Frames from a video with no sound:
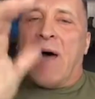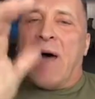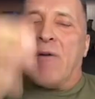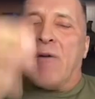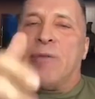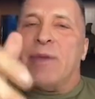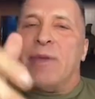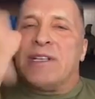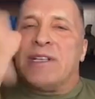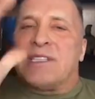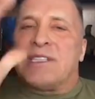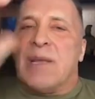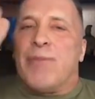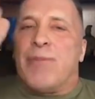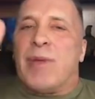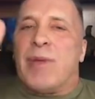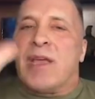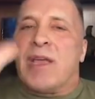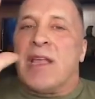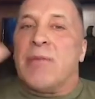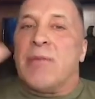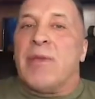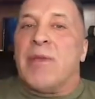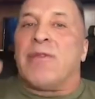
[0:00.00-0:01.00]
I would be
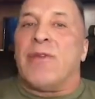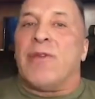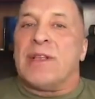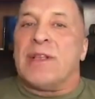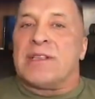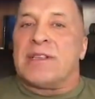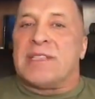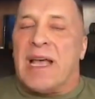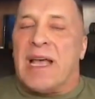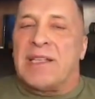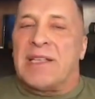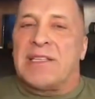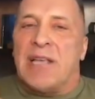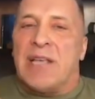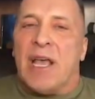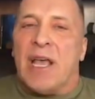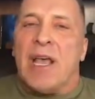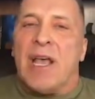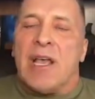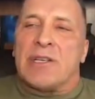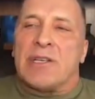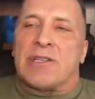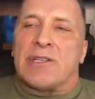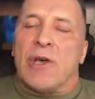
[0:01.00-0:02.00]
sipping in between sets.
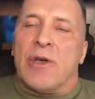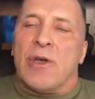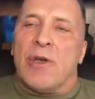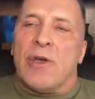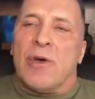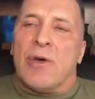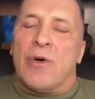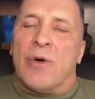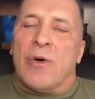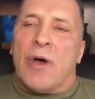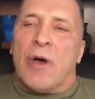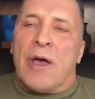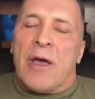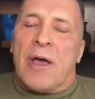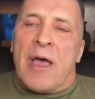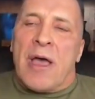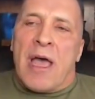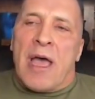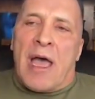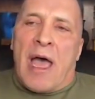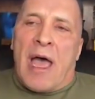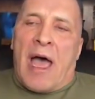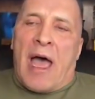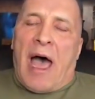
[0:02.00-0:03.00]
So you
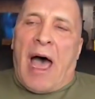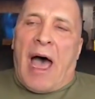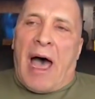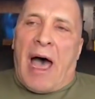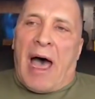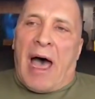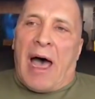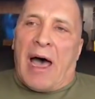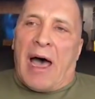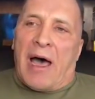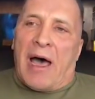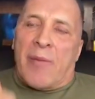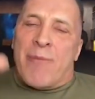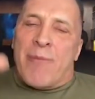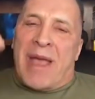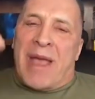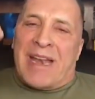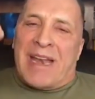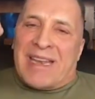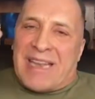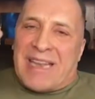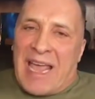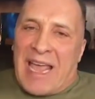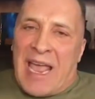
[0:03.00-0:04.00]
uh,
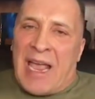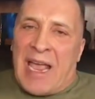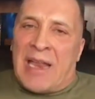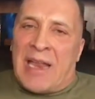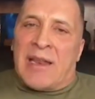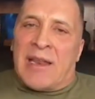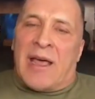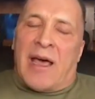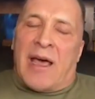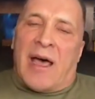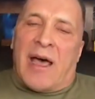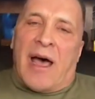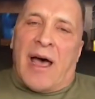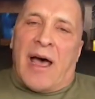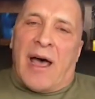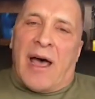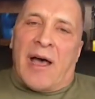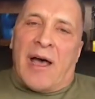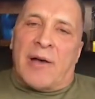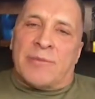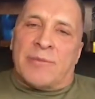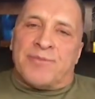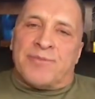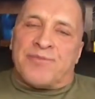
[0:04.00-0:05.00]
maintain
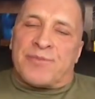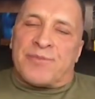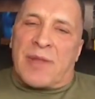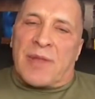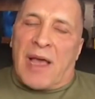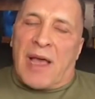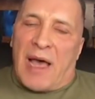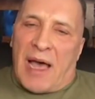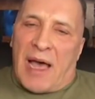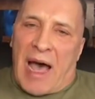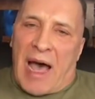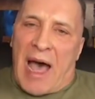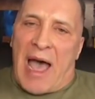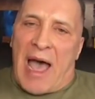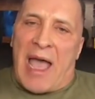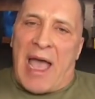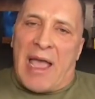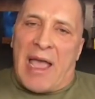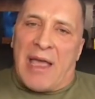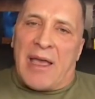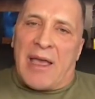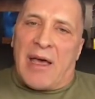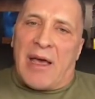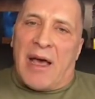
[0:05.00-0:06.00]
um,
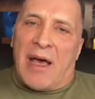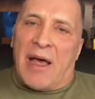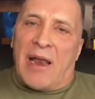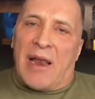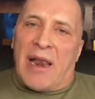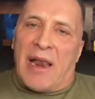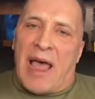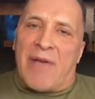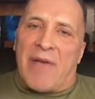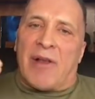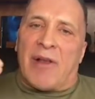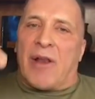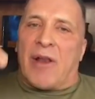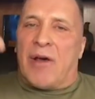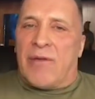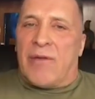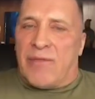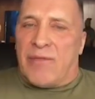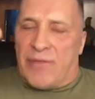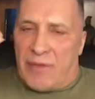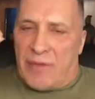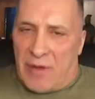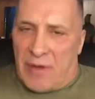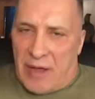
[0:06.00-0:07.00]
high level
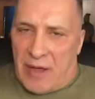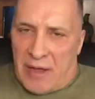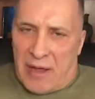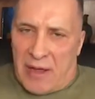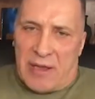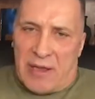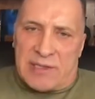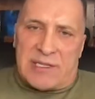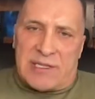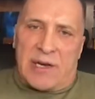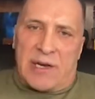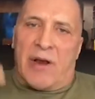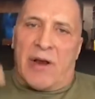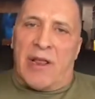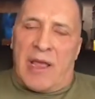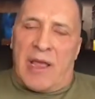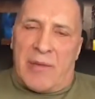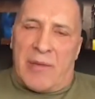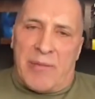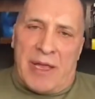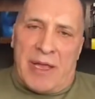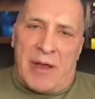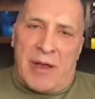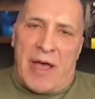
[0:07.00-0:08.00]
of
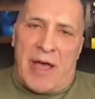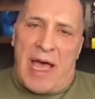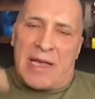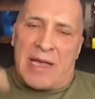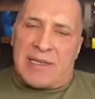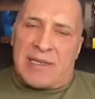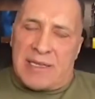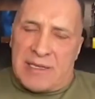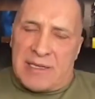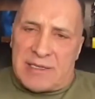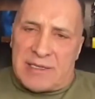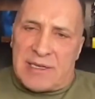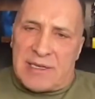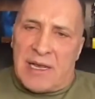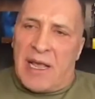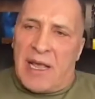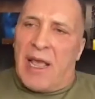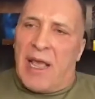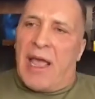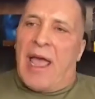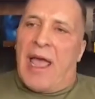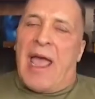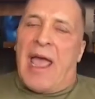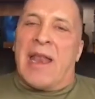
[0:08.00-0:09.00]
circulating amino acids
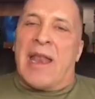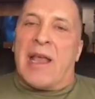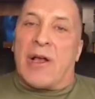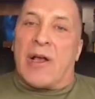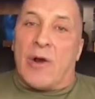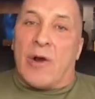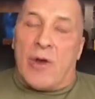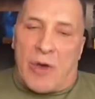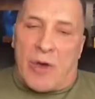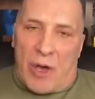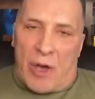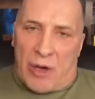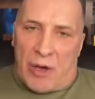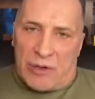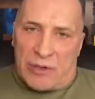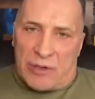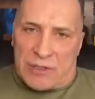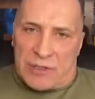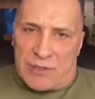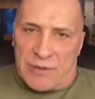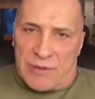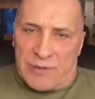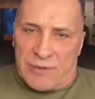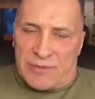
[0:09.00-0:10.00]
and the
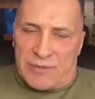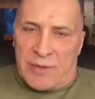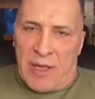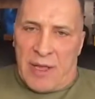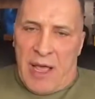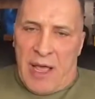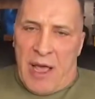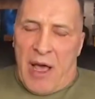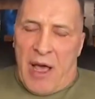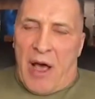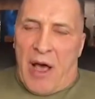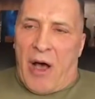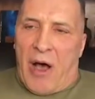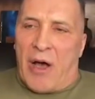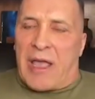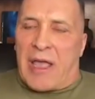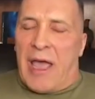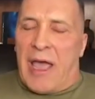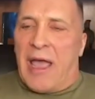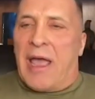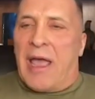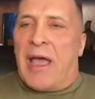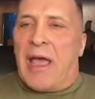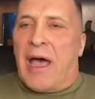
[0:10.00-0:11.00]
glucose.
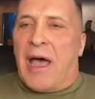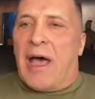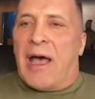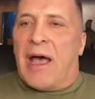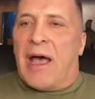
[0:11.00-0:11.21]
Okay,